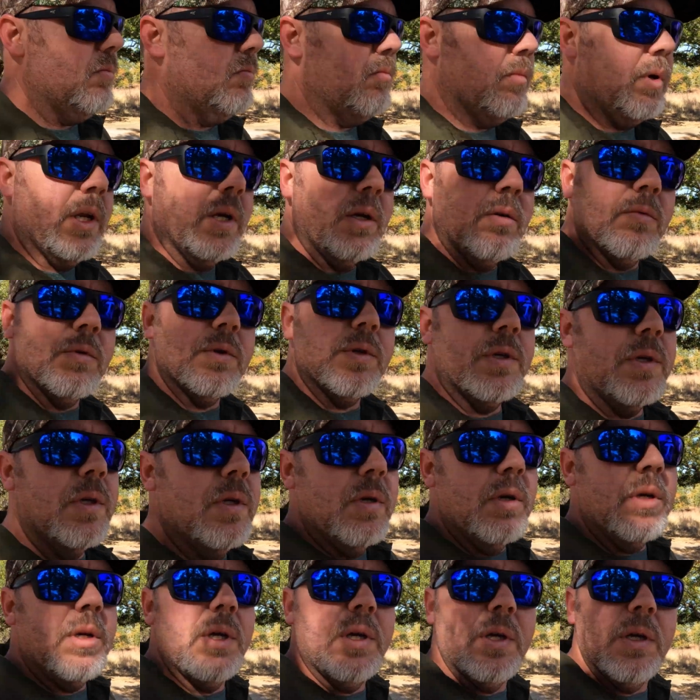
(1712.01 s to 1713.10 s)
And
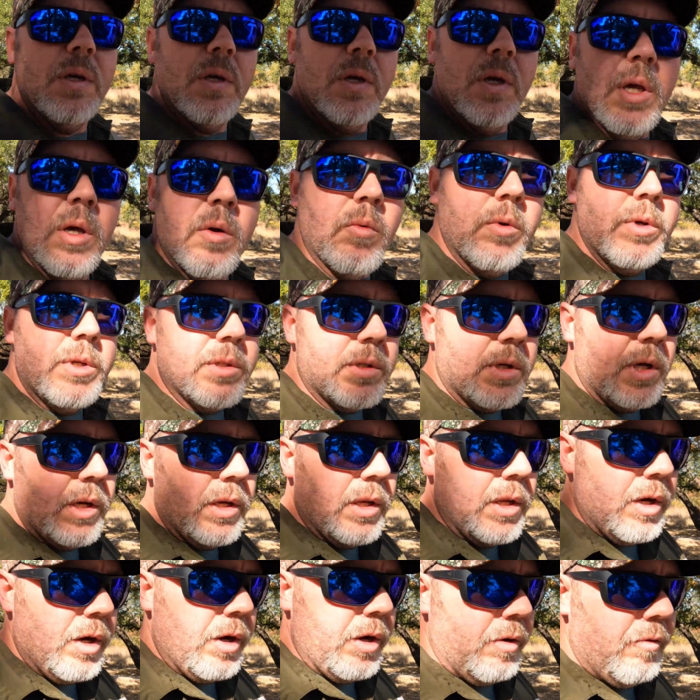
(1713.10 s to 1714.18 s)
we stayed
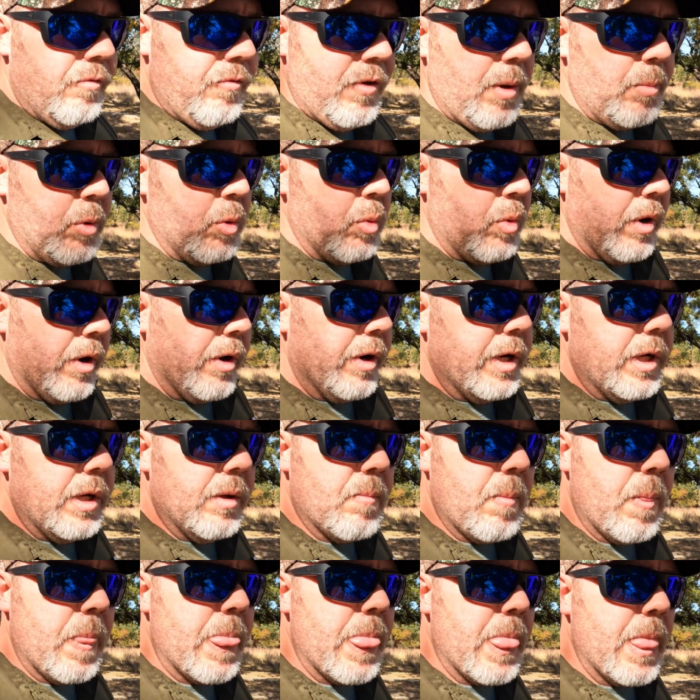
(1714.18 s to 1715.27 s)
there in February,
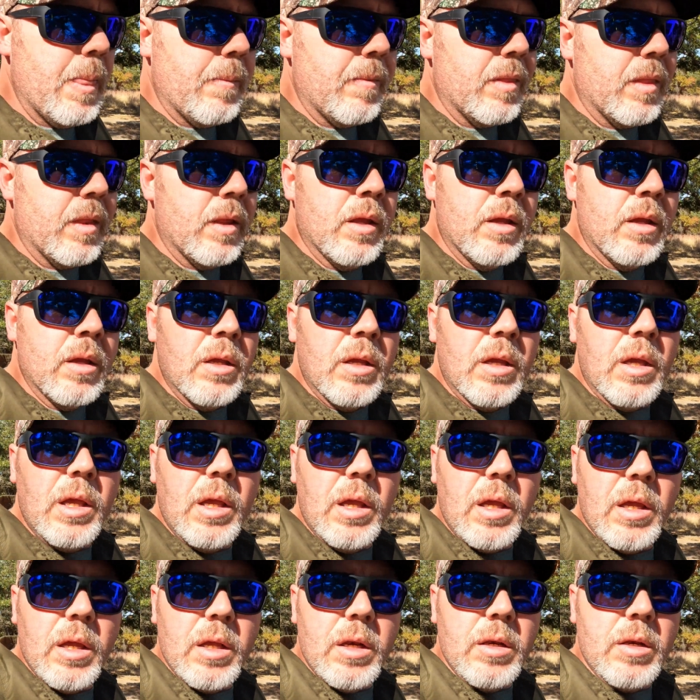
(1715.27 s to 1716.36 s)

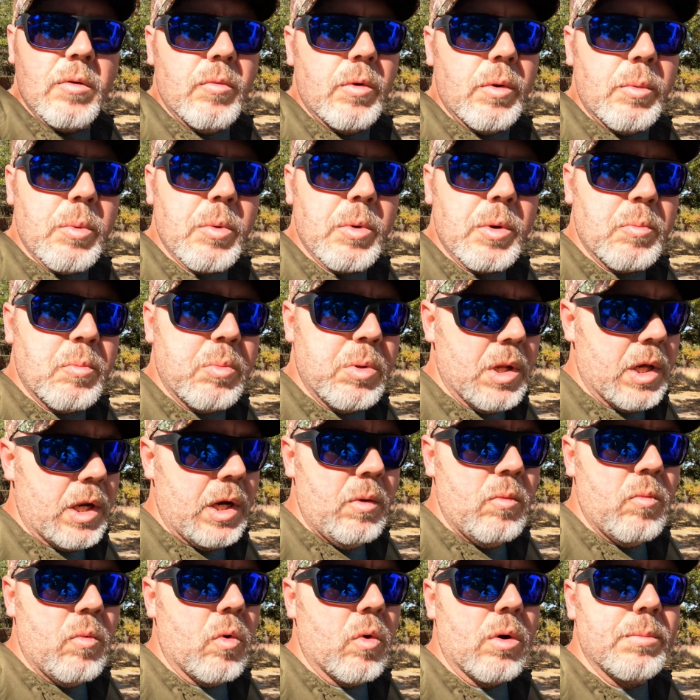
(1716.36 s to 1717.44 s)
and we were plenty
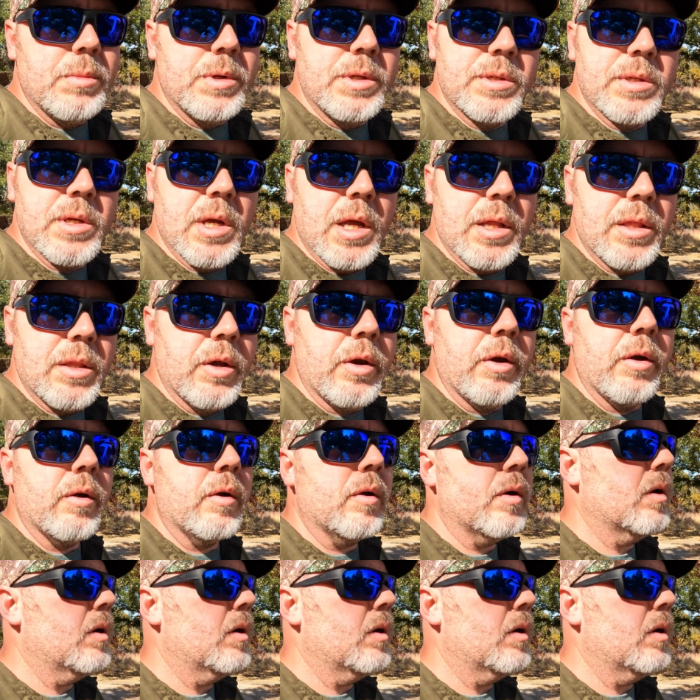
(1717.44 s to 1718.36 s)
warm inside there,